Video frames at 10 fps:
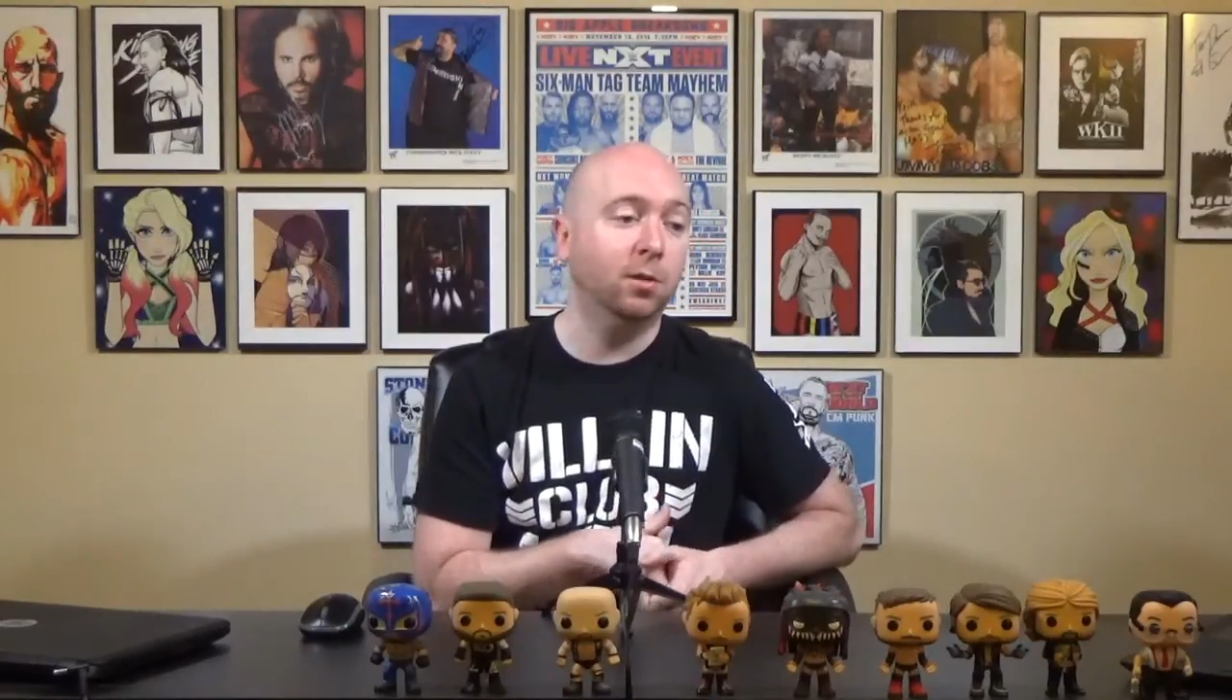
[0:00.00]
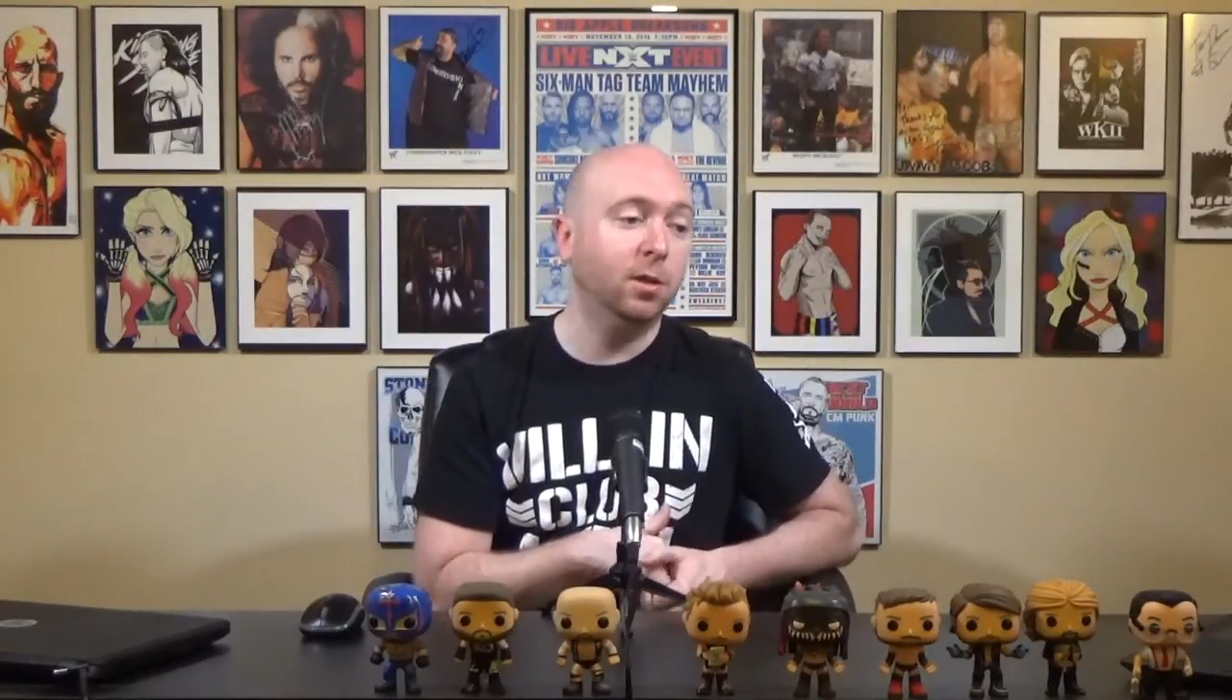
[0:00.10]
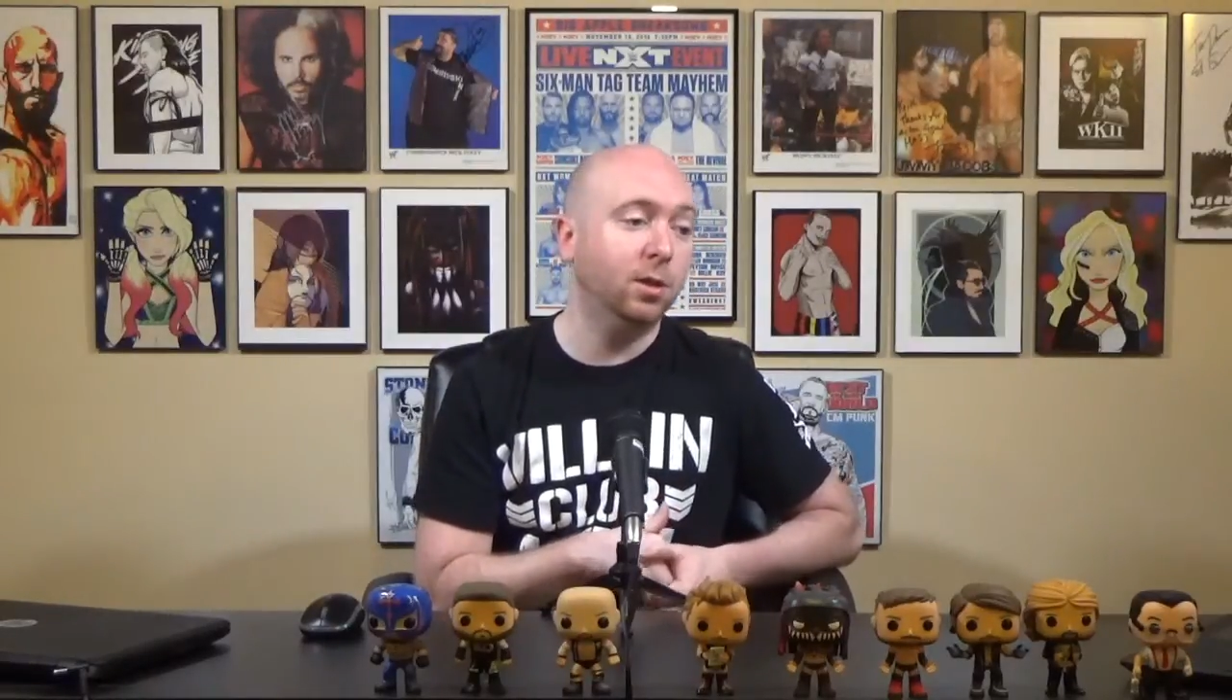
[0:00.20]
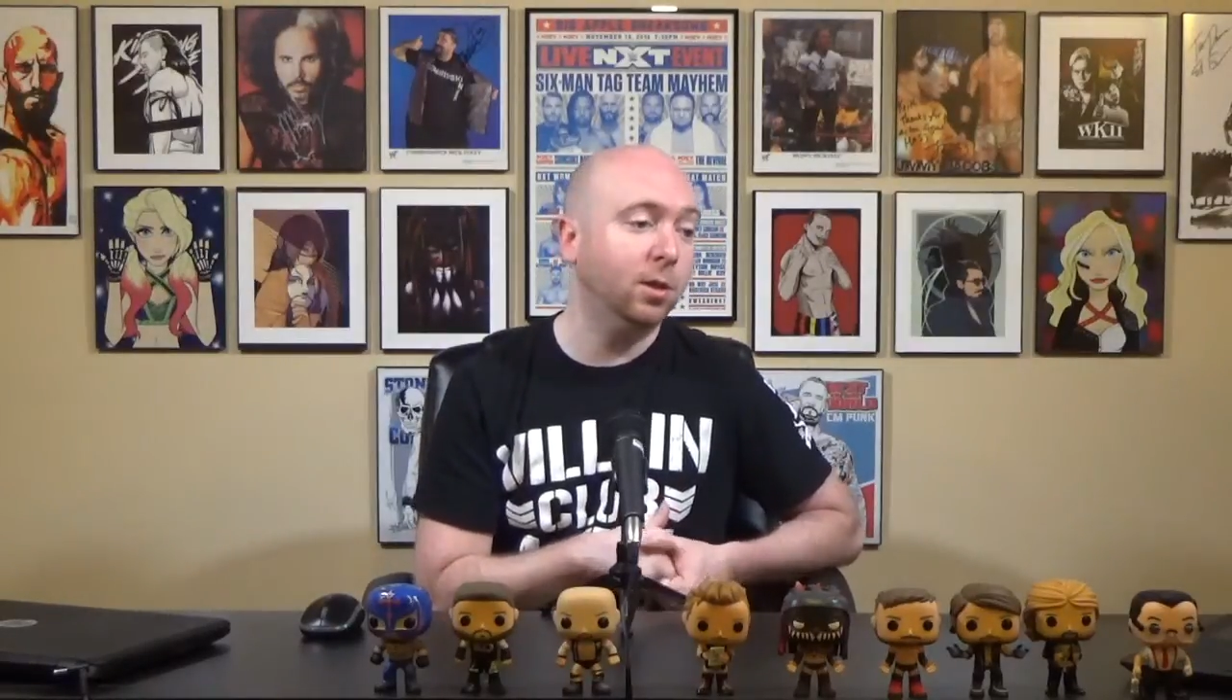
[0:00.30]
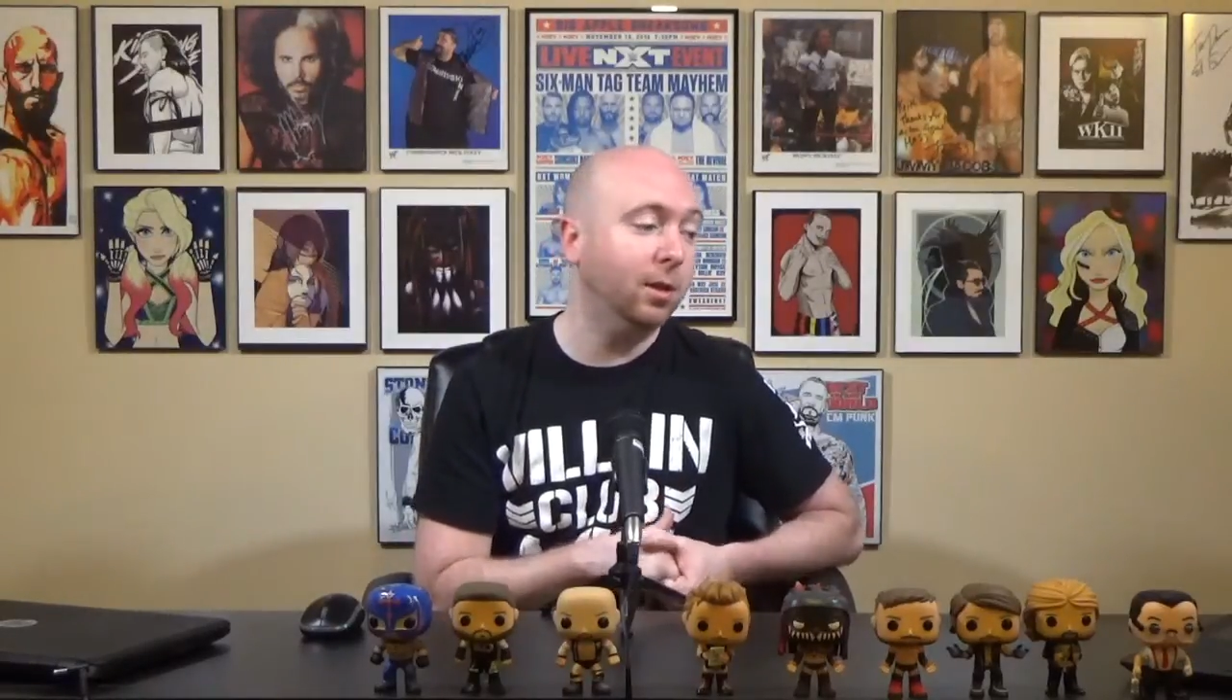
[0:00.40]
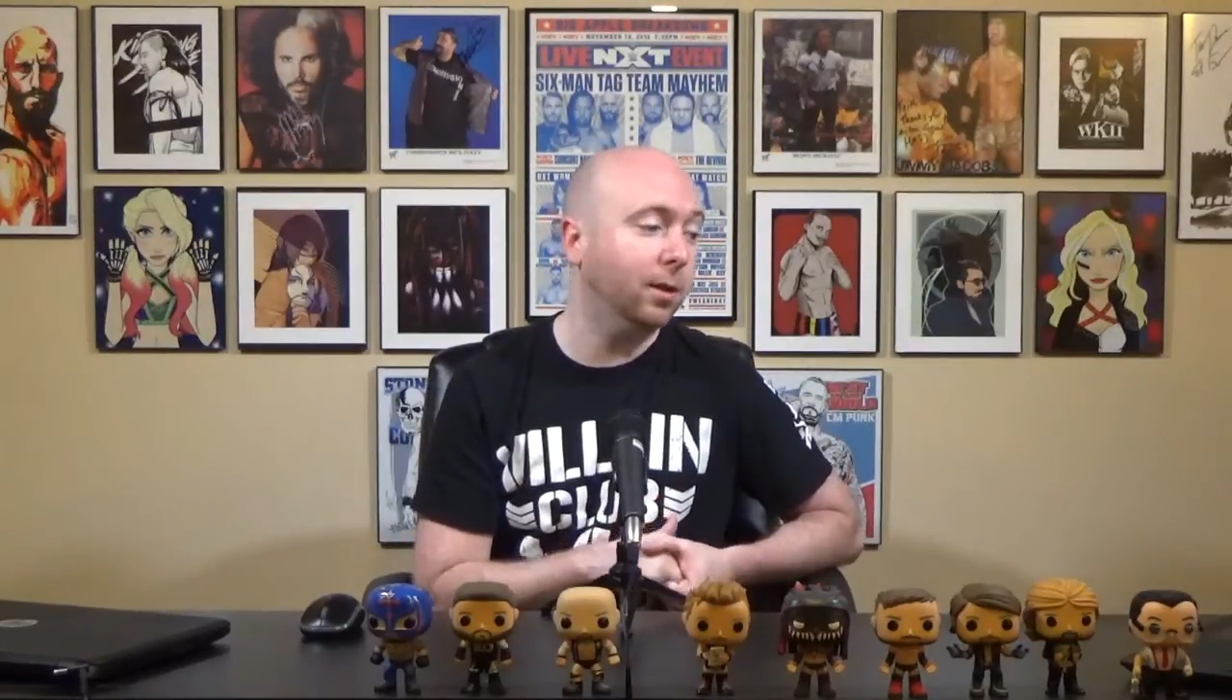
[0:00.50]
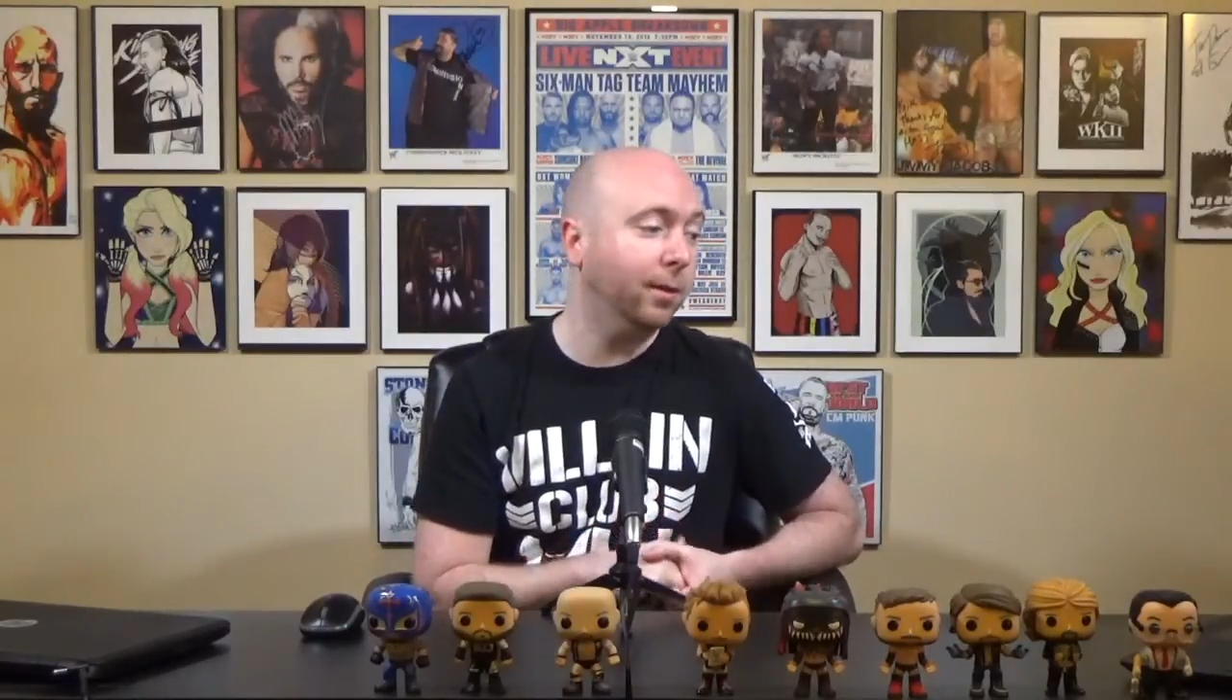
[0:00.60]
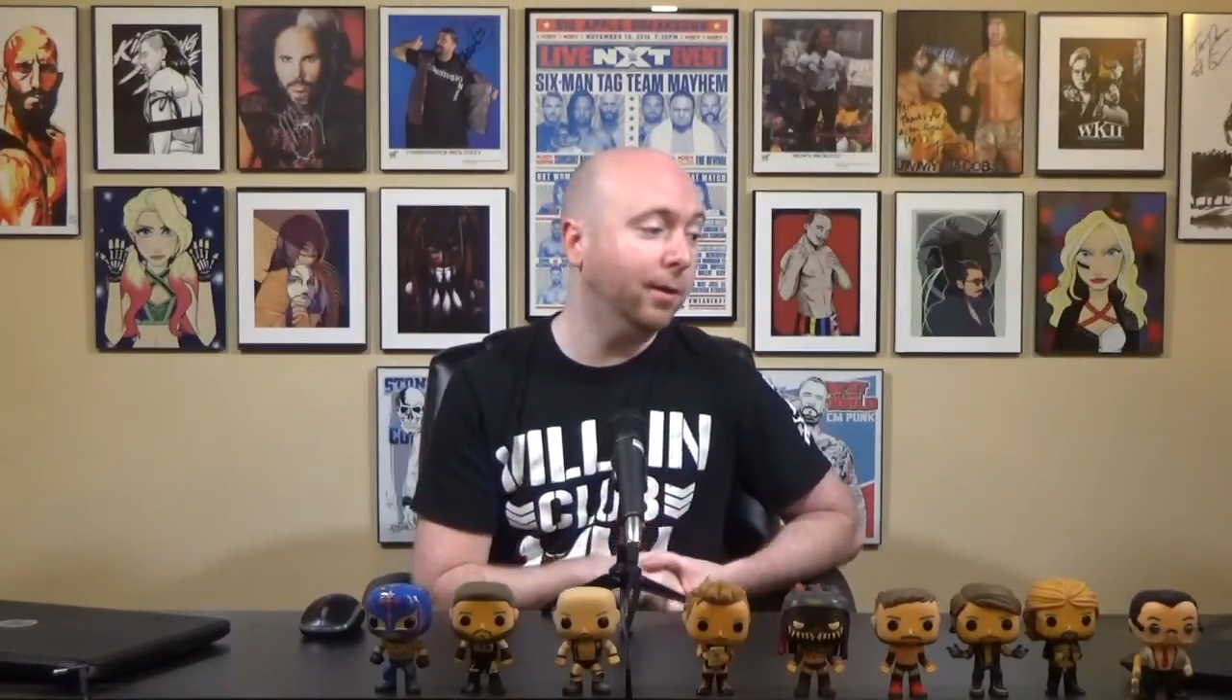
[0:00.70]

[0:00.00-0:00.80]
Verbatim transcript: the